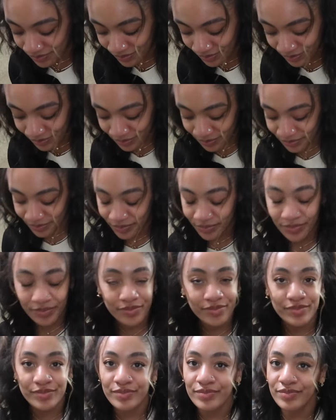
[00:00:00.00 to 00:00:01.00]

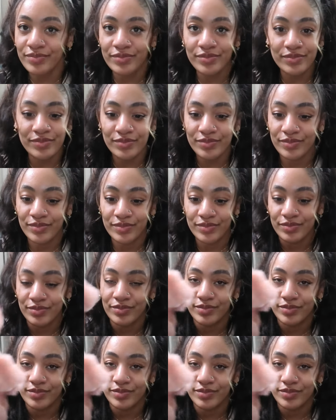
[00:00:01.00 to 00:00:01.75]
Nobody speaks.